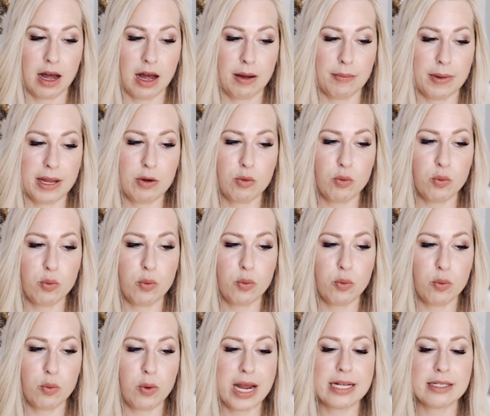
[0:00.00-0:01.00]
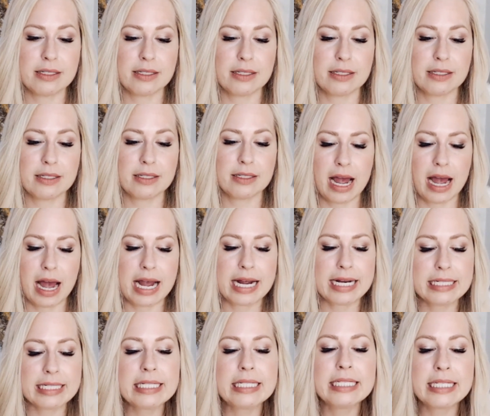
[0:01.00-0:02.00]
In ways that
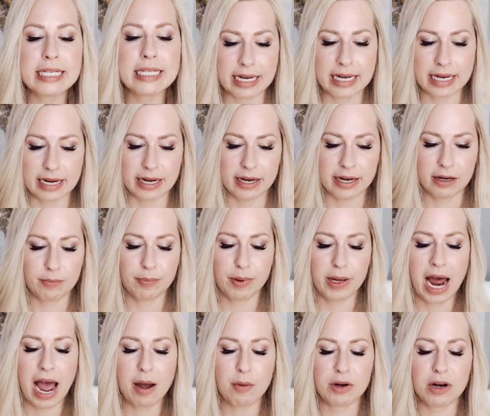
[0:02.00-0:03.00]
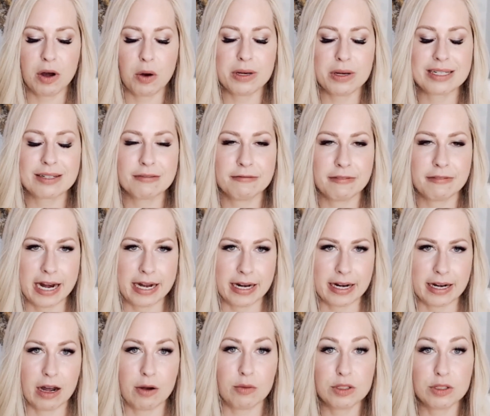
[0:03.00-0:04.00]
I did, but I would always fight it.
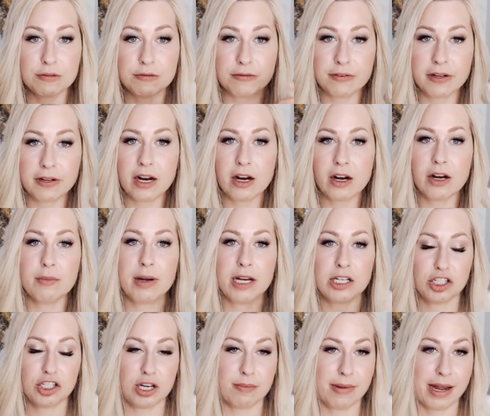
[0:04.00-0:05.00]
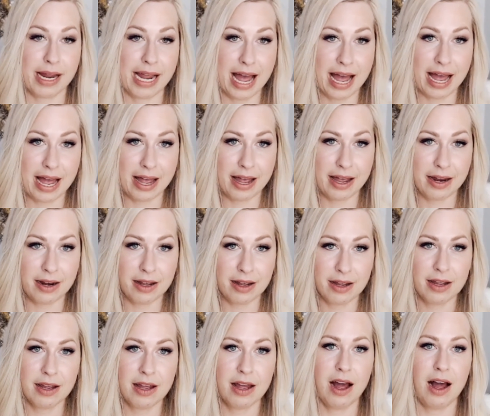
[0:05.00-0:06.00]
I was very much in my head,
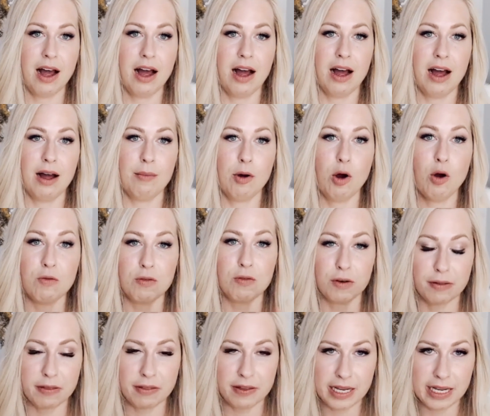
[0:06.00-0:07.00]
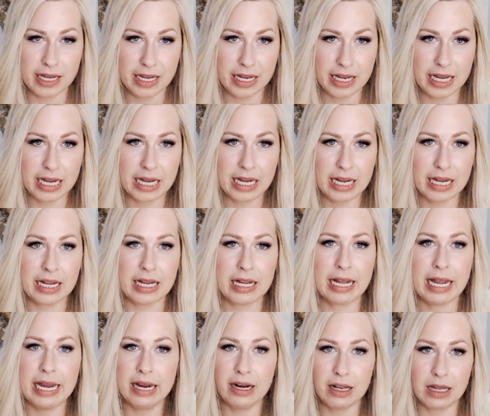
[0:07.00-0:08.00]
overthinking,
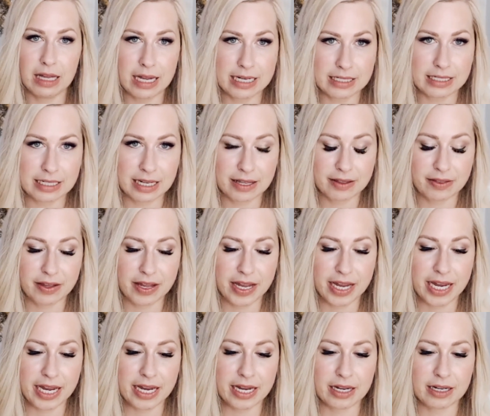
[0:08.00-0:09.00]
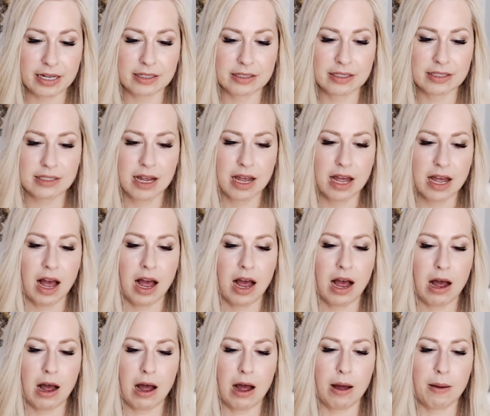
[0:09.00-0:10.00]
analyzing things,
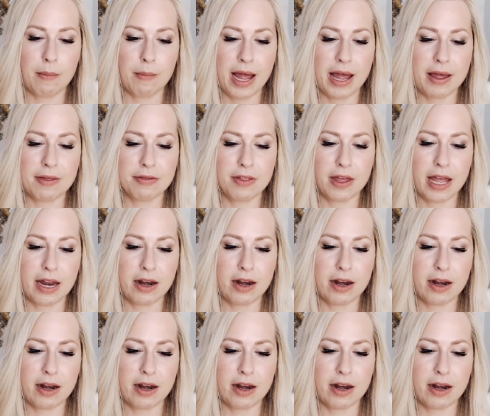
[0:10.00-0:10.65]
and then